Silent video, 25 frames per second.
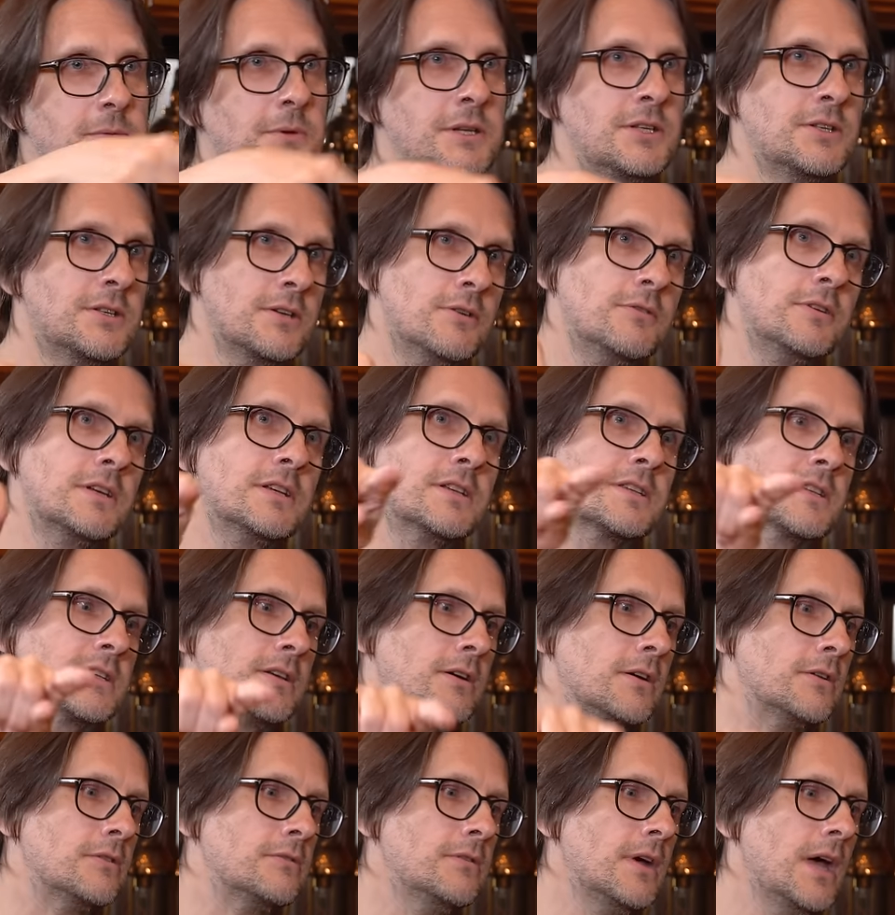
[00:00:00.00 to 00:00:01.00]
in doing
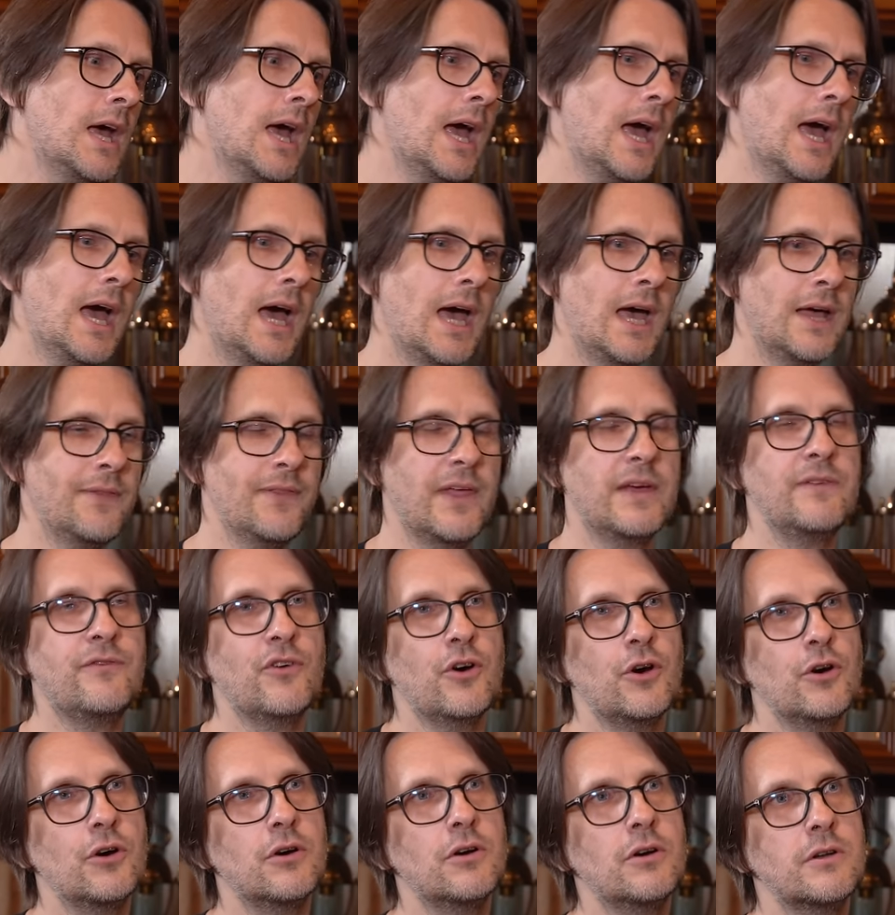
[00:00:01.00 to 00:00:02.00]
so. And they've
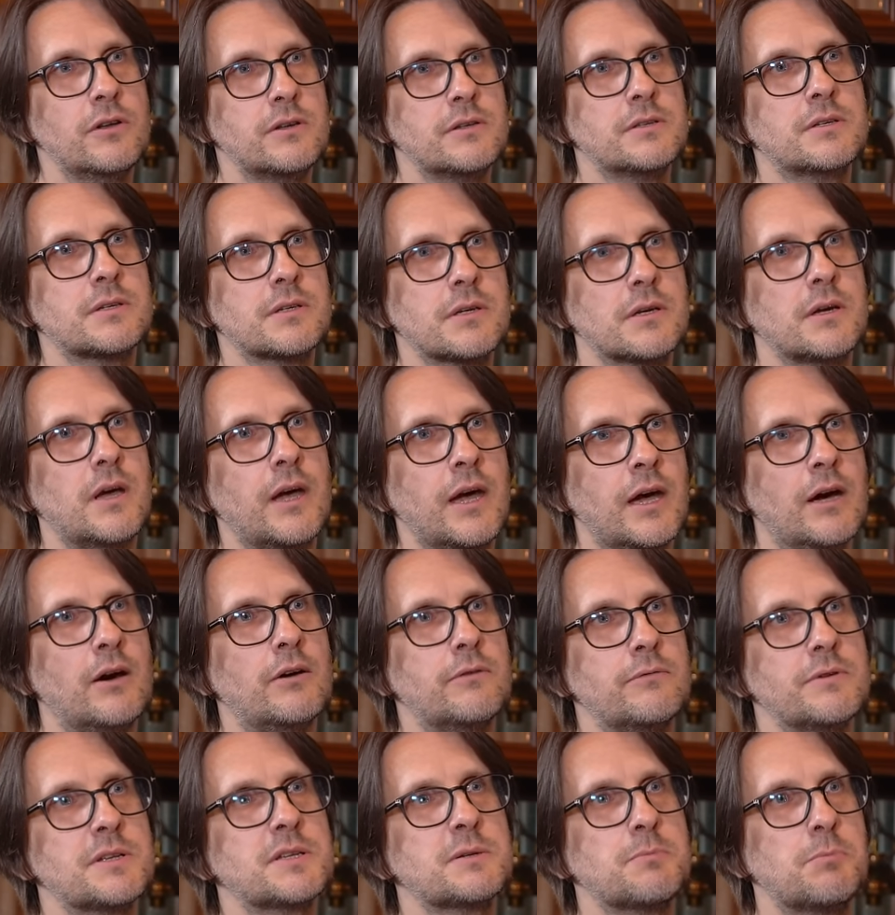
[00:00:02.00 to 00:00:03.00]
earned
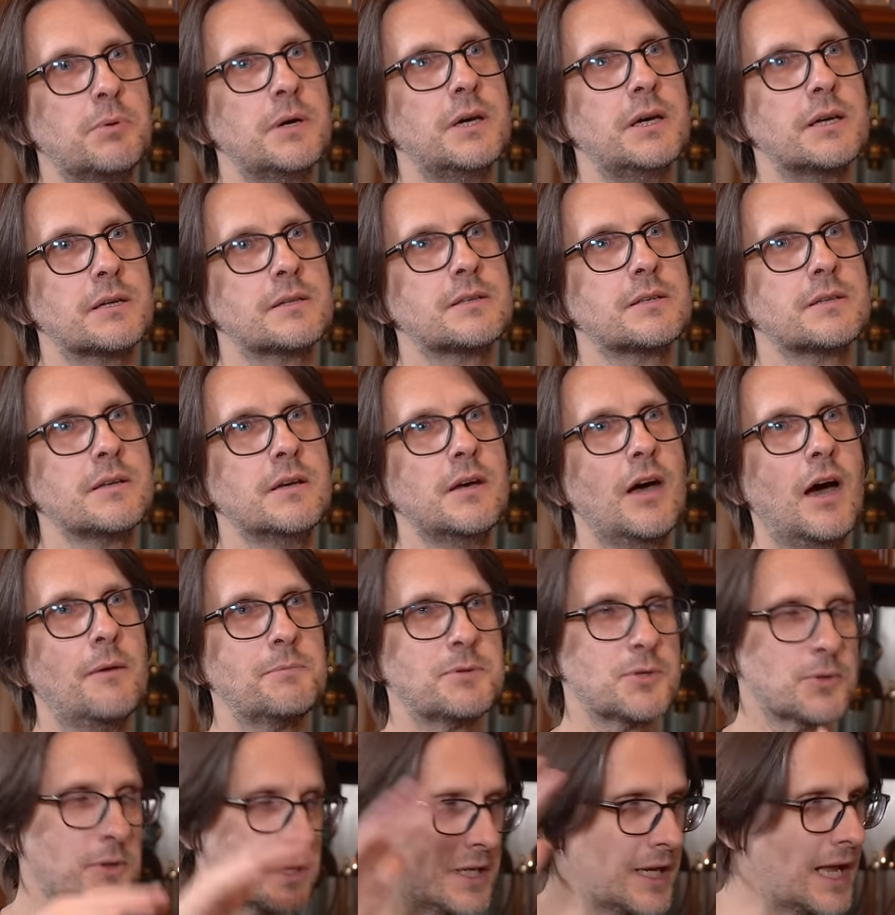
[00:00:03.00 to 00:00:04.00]
our respect. Mm. I'm
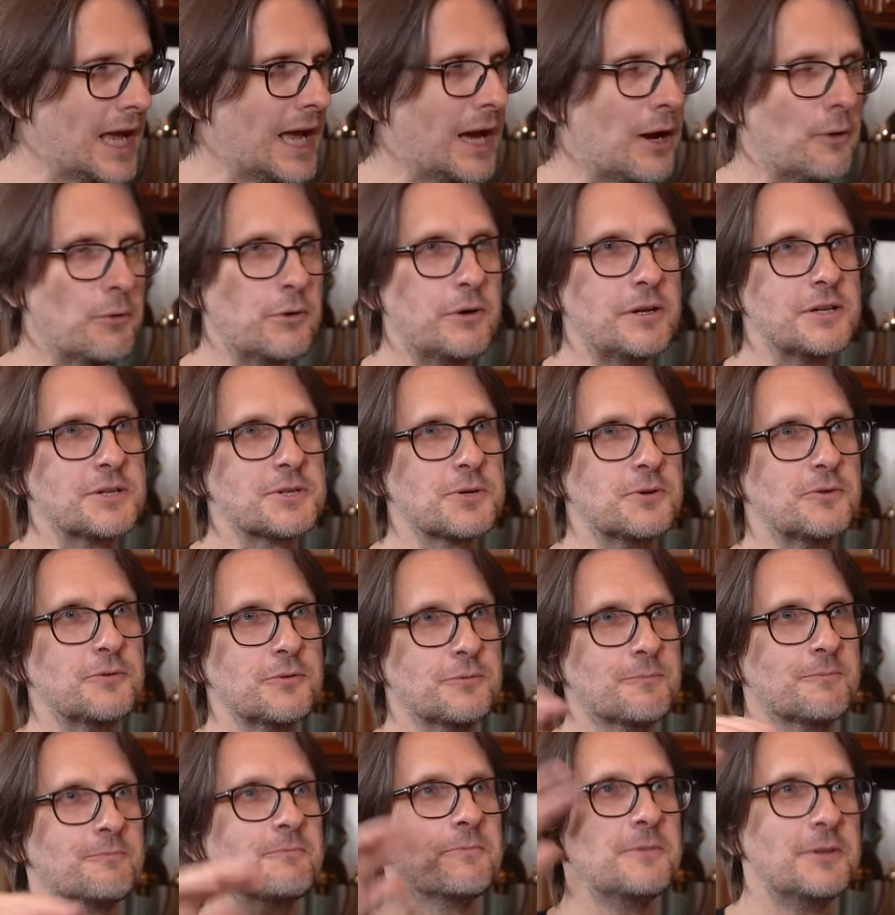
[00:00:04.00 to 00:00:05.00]
talking our in a sort
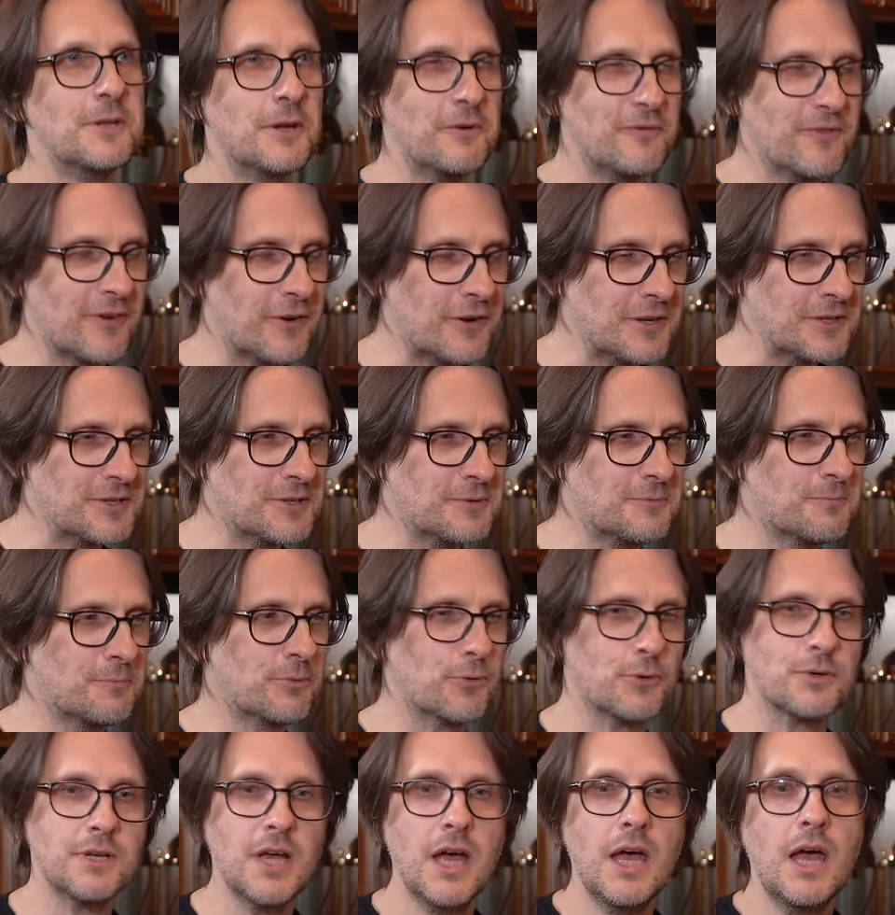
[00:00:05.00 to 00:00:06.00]
of, you know, very
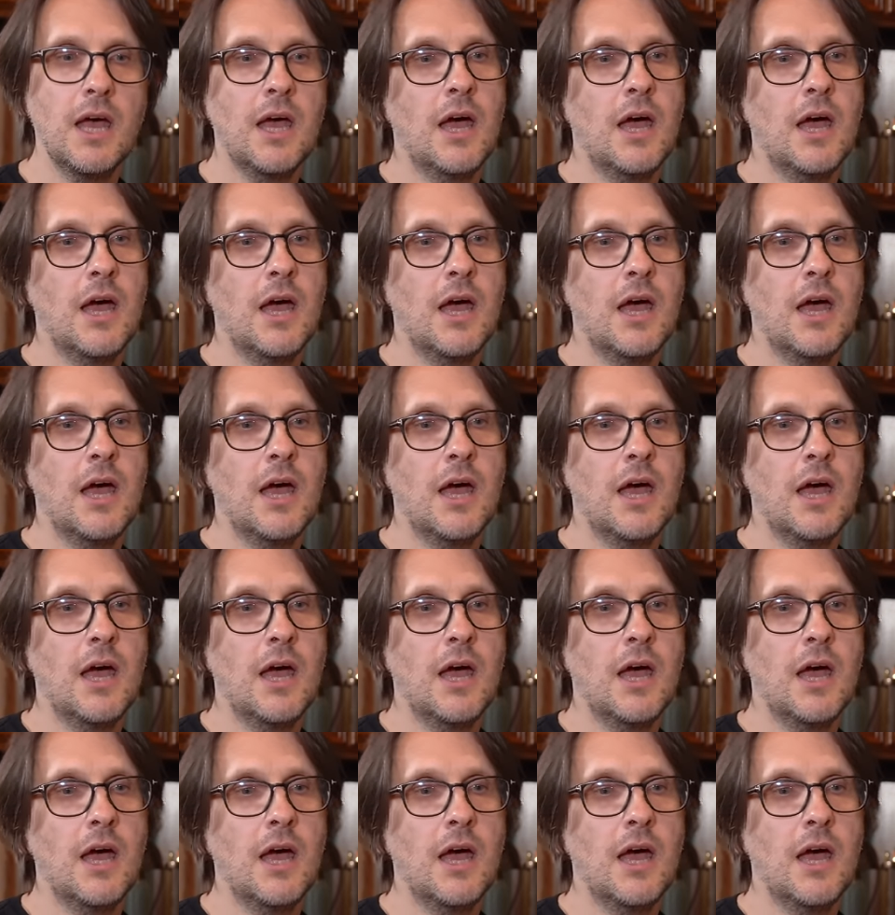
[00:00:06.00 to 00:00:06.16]
broad.